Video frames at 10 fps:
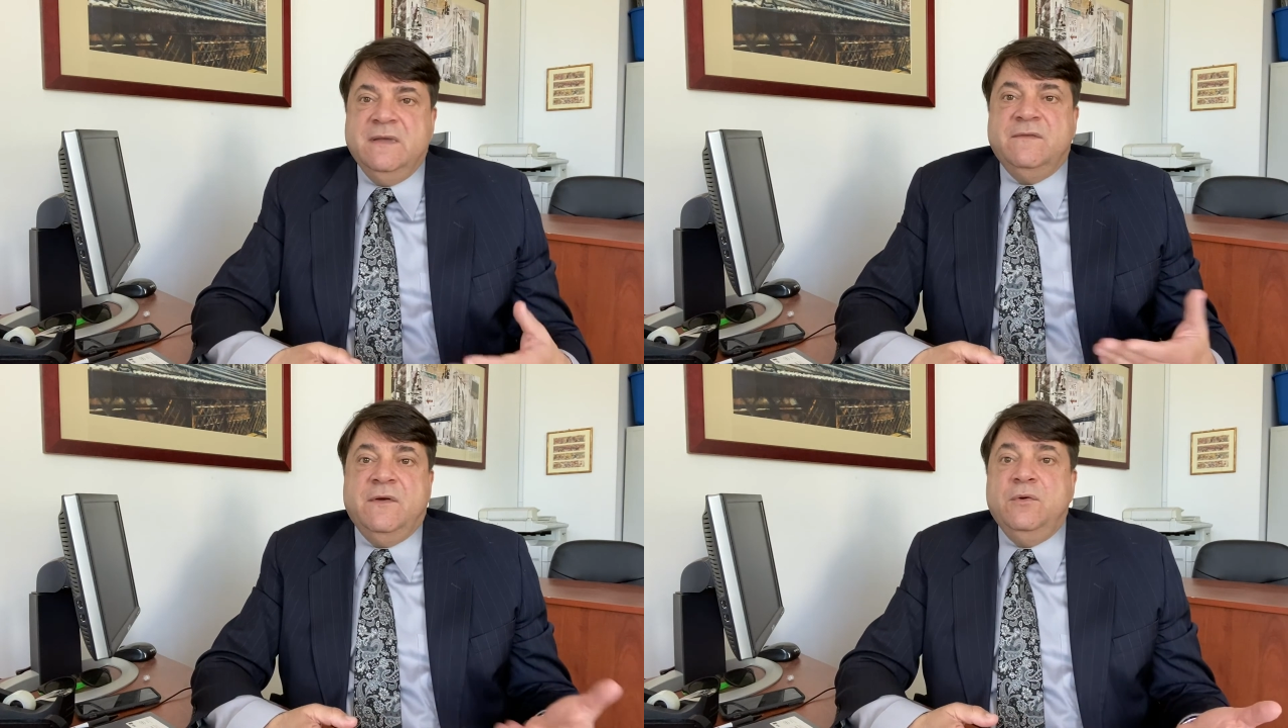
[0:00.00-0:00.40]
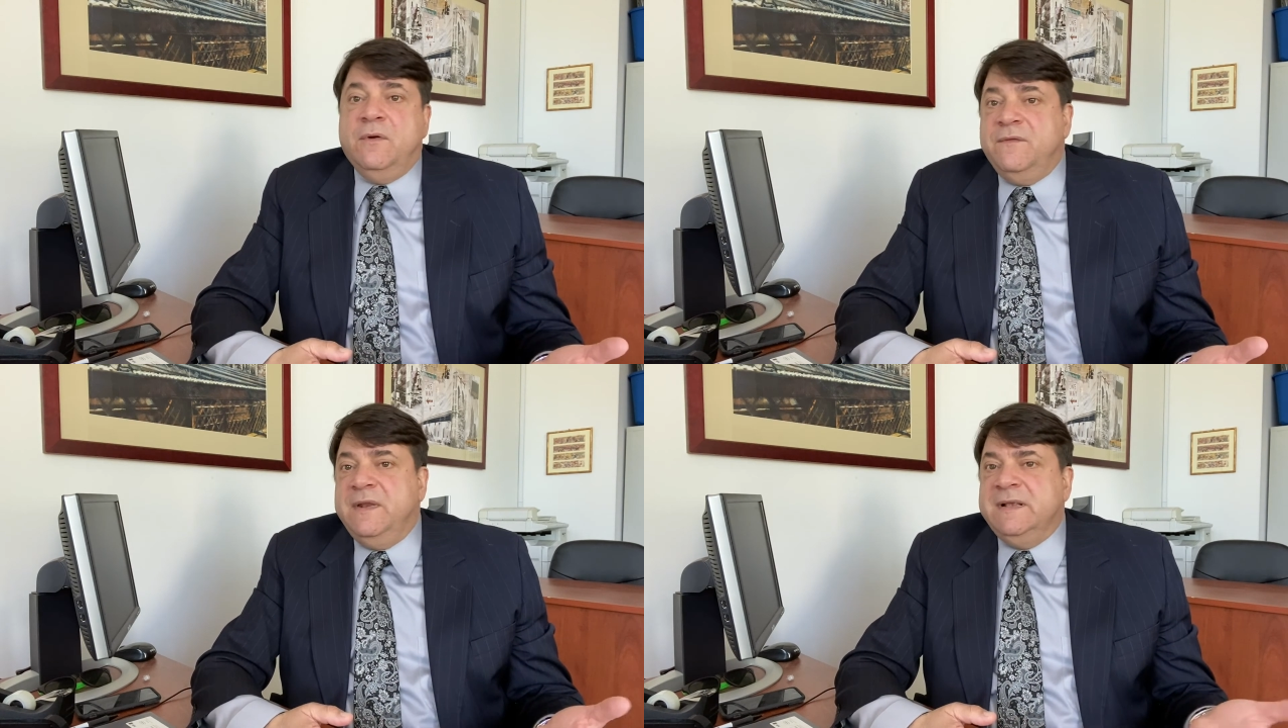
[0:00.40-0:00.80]
Very
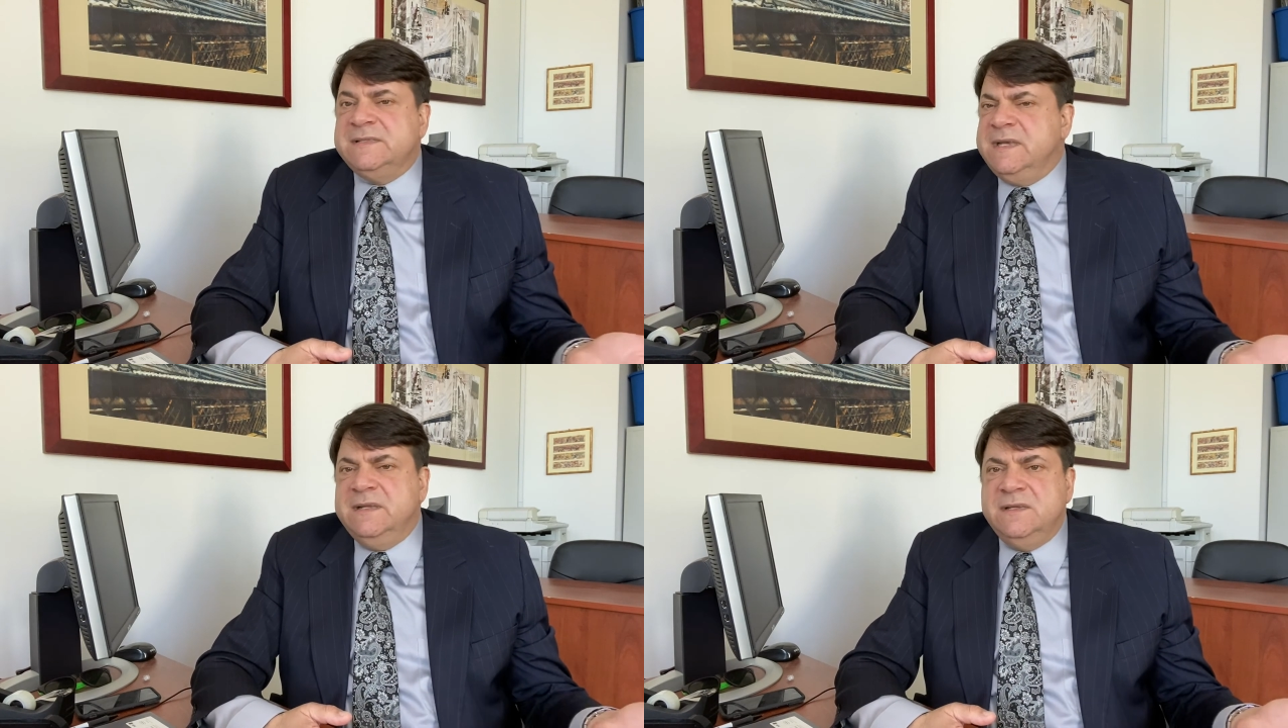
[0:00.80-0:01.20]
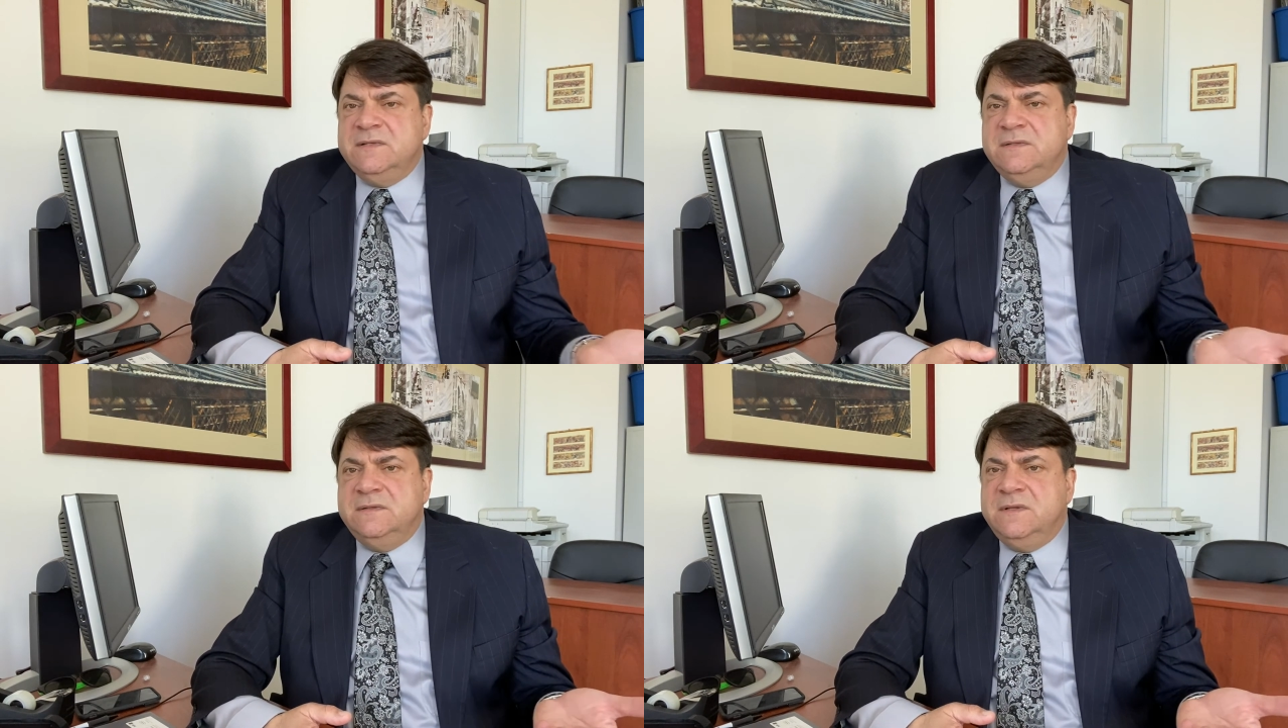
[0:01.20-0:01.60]
often I'll say,
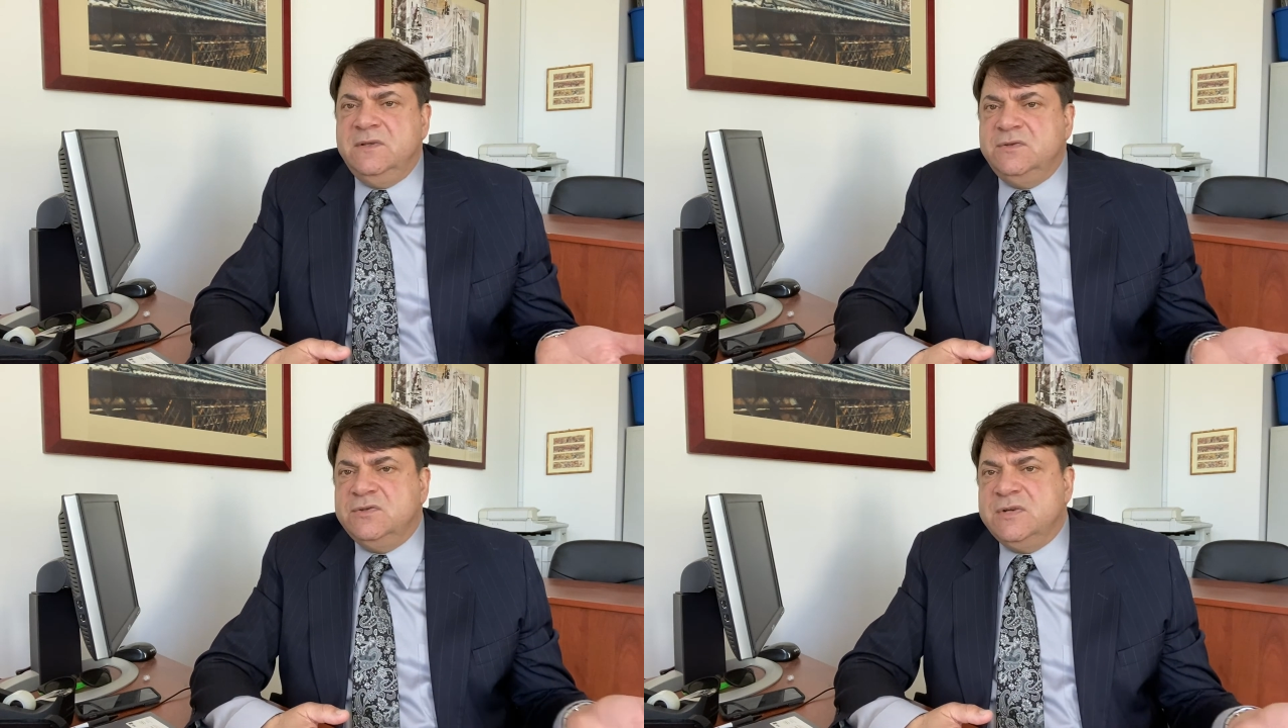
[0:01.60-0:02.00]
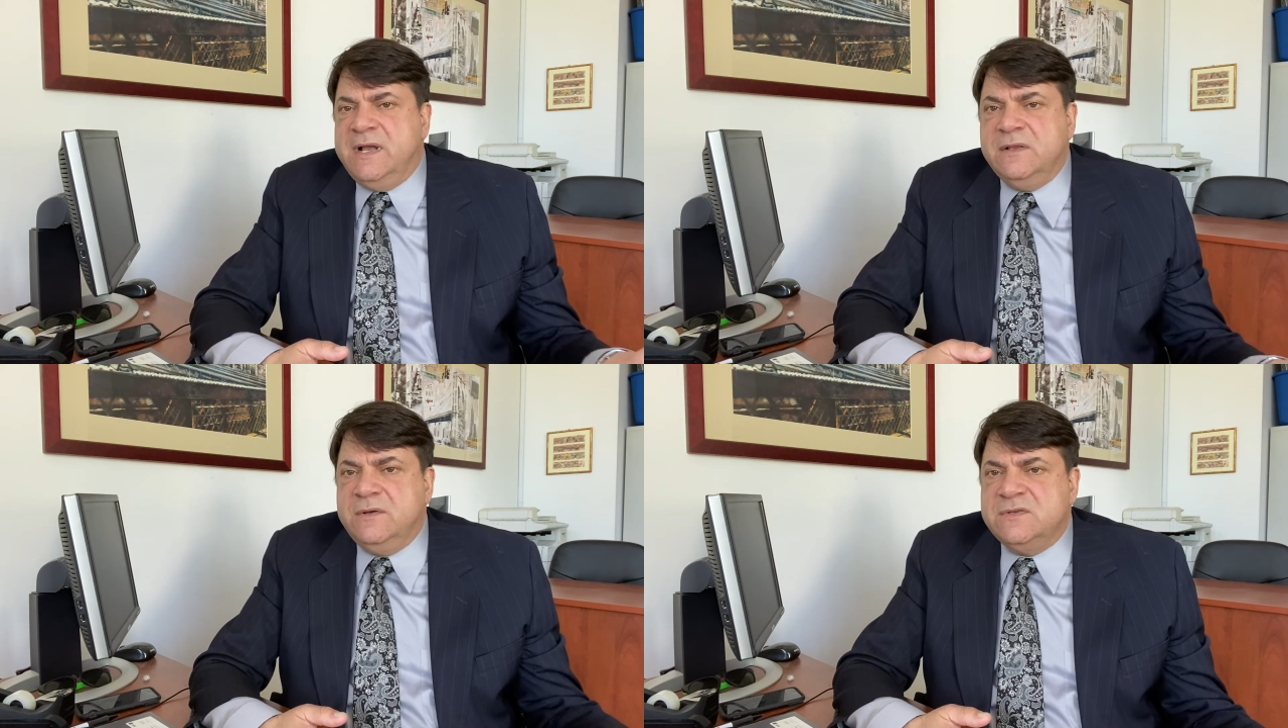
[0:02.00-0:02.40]
didn't your
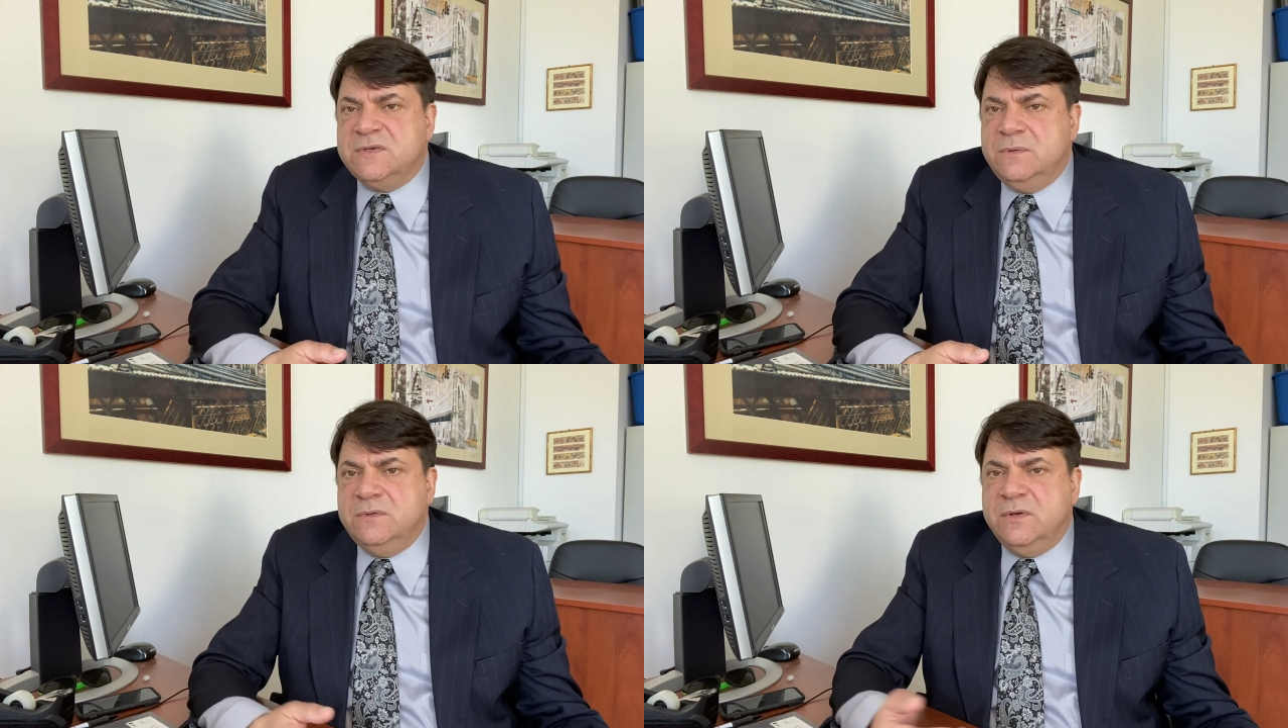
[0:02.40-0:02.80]
child go to school?